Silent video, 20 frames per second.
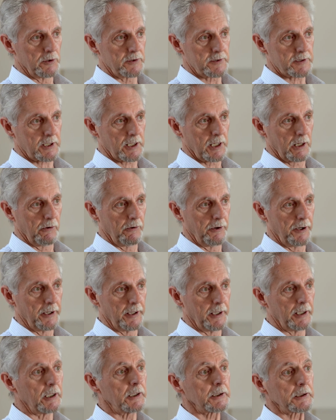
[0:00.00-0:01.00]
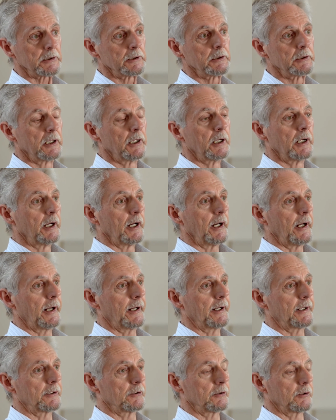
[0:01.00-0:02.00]
carried out.
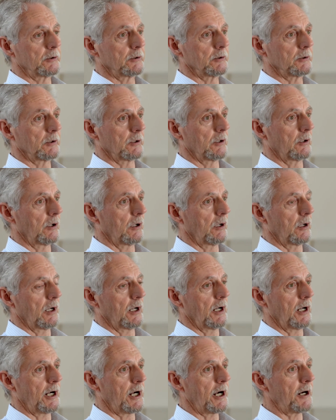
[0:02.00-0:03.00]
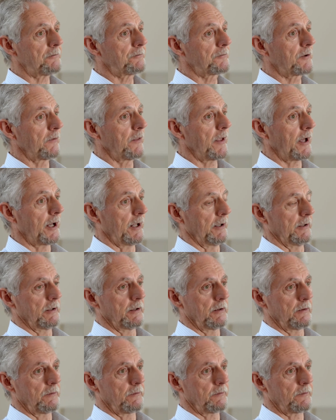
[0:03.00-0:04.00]
And after that,
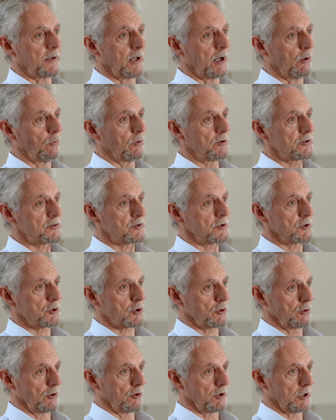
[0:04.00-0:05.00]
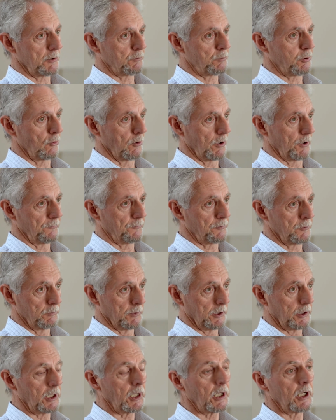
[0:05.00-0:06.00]
that was the turning point for
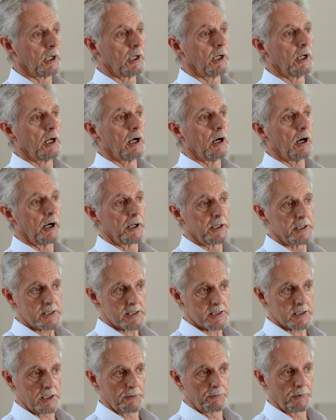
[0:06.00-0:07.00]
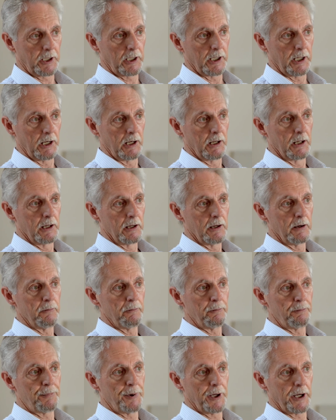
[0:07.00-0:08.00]
me. I just seemed to get
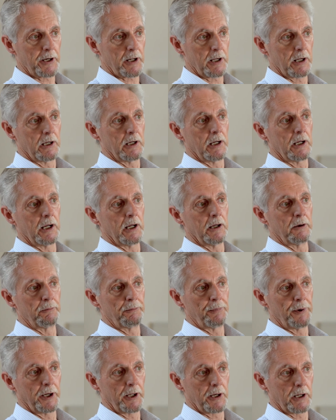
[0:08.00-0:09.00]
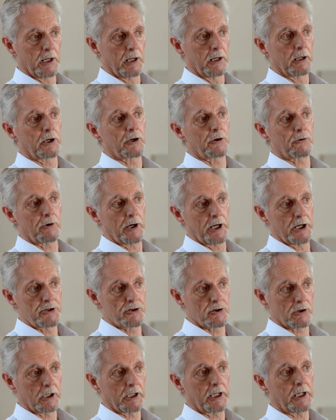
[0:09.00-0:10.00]
better and better
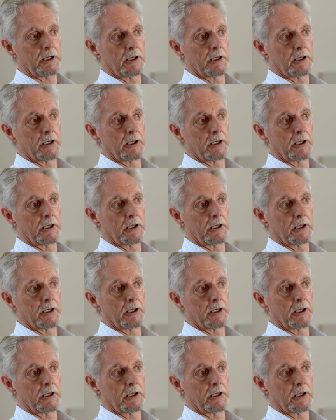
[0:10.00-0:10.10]
gradually.